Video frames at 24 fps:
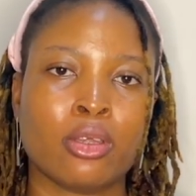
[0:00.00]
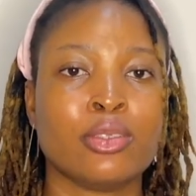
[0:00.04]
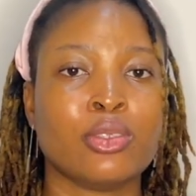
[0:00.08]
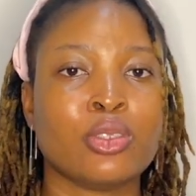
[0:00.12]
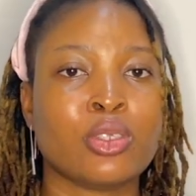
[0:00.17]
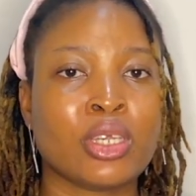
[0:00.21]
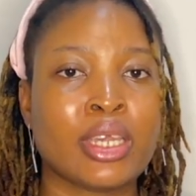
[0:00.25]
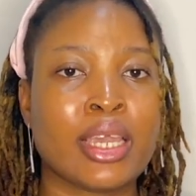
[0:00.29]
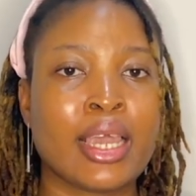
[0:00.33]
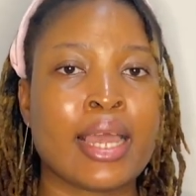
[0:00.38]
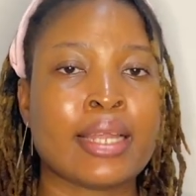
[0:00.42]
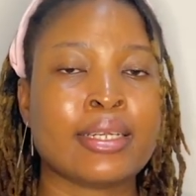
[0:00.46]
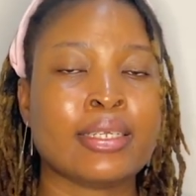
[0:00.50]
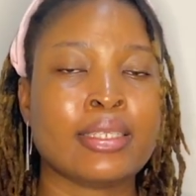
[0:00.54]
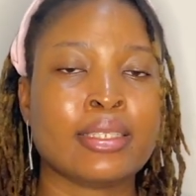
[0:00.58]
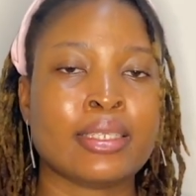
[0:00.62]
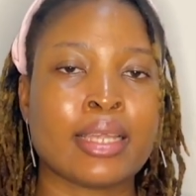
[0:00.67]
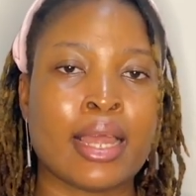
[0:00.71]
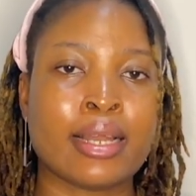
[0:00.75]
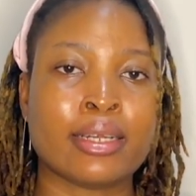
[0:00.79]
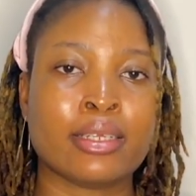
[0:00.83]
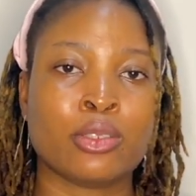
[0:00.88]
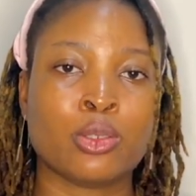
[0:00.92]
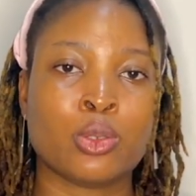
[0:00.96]
So yeah, these
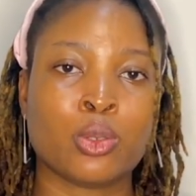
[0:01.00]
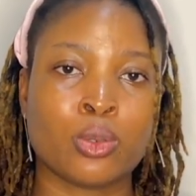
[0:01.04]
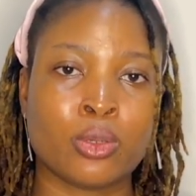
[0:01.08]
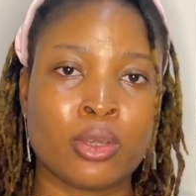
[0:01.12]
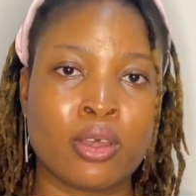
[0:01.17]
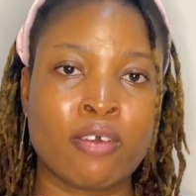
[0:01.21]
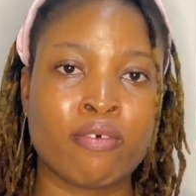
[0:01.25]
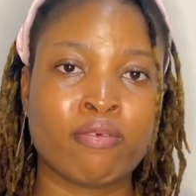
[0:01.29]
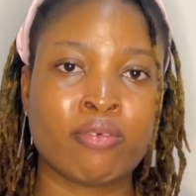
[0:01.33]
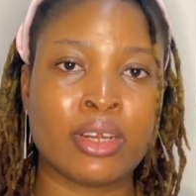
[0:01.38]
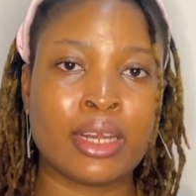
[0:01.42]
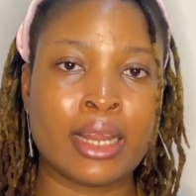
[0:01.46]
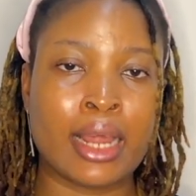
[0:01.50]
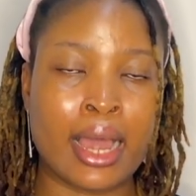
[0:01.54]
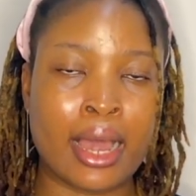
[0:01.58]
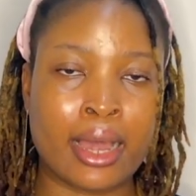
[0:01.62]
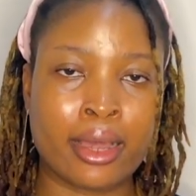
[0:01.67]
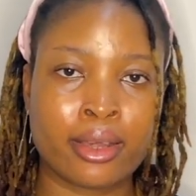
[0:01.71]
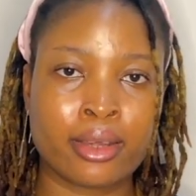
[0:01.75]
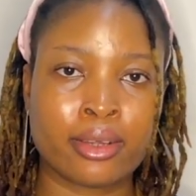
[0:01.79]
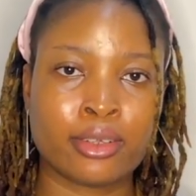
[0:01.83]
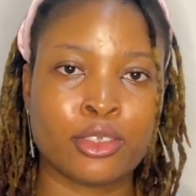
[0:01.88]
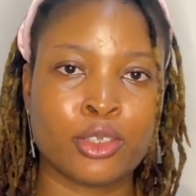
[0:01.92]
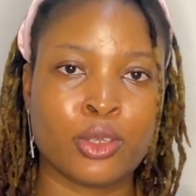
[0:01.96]
are the 12
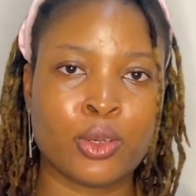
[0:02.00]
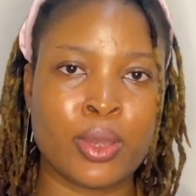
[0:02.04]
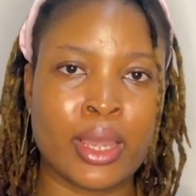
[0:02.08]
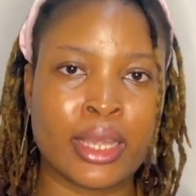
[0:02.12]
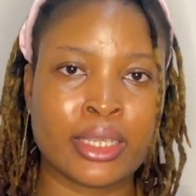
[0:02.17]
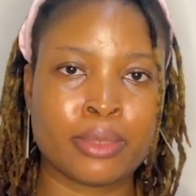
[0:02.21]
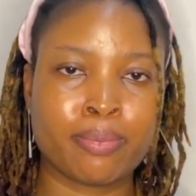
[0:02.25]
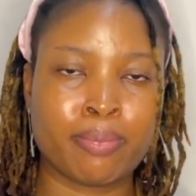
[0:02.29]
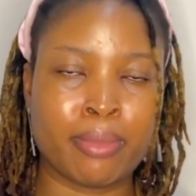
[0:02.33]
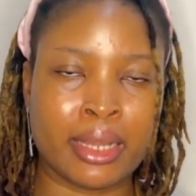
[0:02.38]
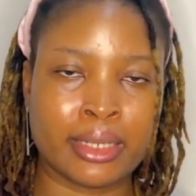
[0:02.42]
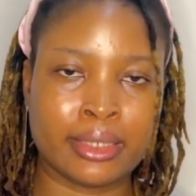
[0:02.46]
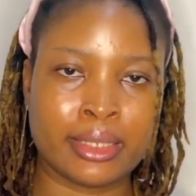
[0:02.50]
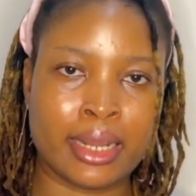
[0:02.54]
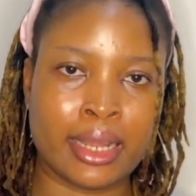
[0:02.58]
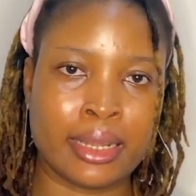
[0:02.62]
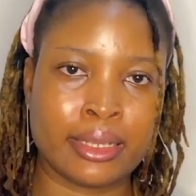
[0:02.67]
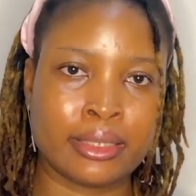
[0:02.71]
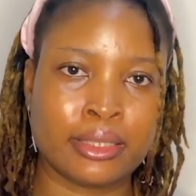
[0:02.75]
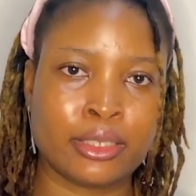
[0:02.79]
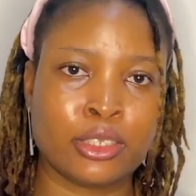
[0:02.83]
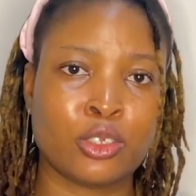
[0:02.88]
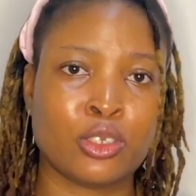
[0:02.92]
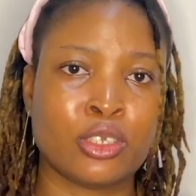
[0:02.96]
dark UX
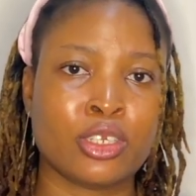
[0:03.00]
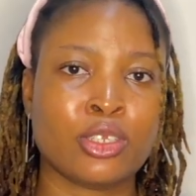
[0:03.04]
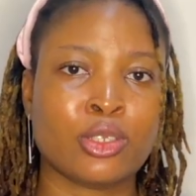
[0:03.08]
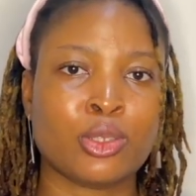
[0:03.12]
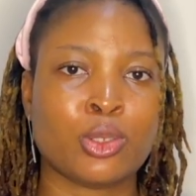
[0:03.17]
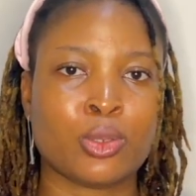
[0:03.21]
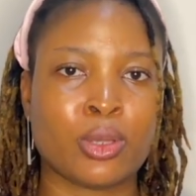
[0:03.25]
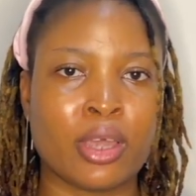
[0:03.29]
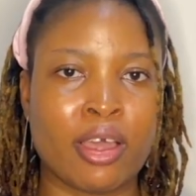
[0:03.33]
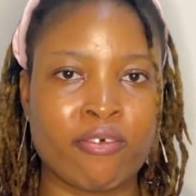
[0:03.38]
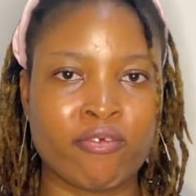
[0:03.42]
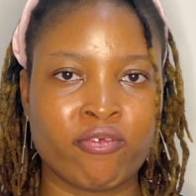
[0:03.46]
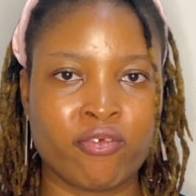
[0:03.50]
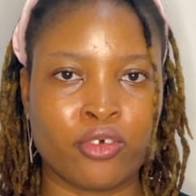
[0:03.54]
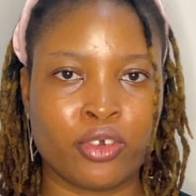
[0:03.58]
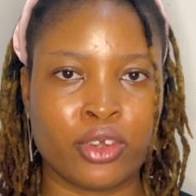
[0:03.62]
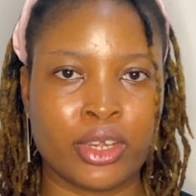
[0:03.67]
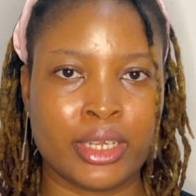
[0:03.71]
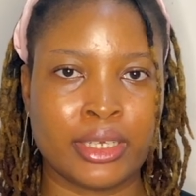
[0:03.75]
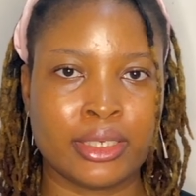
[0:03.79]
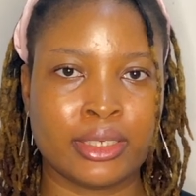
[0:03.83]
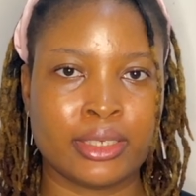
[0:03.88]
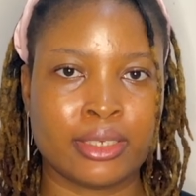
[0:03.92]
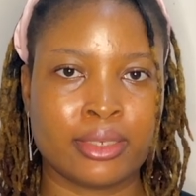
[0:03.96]
patterns you need to
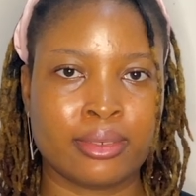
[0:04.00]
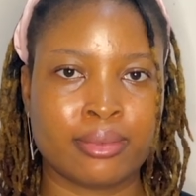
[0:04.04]
avoid.